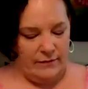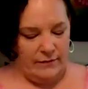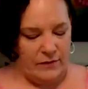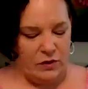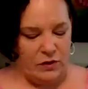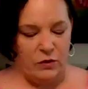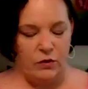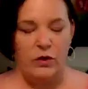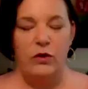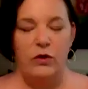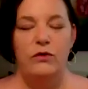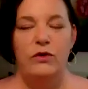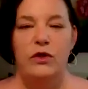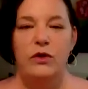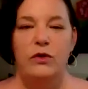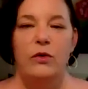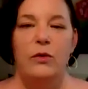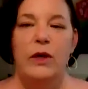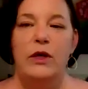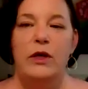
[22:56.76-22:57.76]
So you
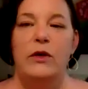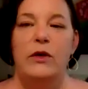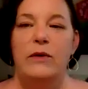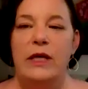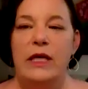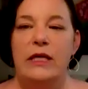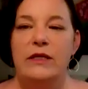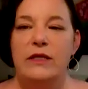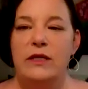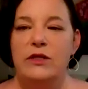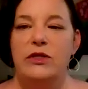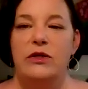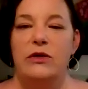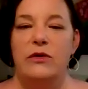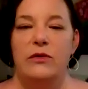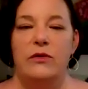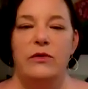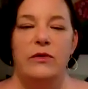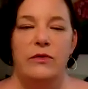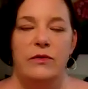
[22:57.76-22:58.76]
do what you need to
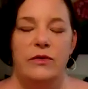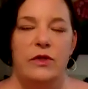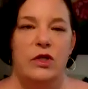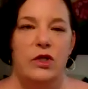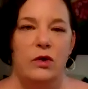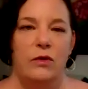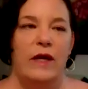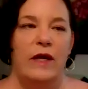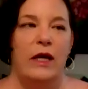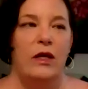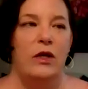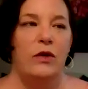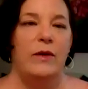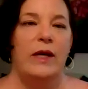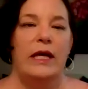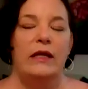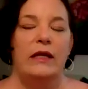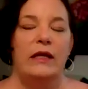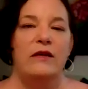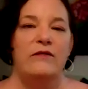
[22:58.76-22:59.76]
do so that you
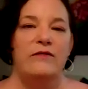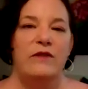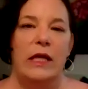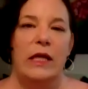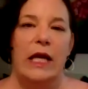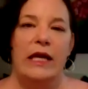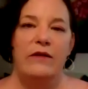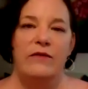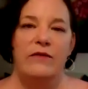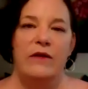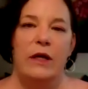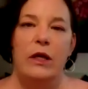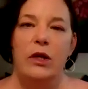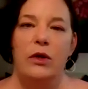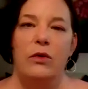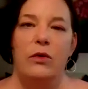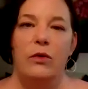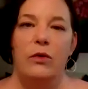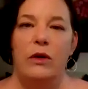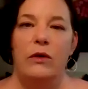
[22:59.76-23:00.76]
can live the life that
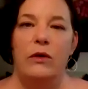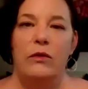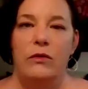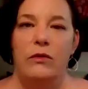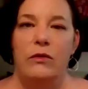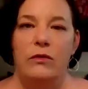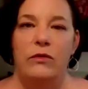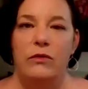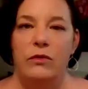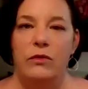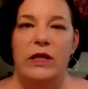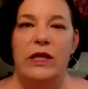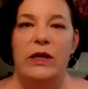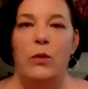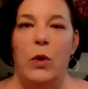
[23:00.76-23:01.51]
you really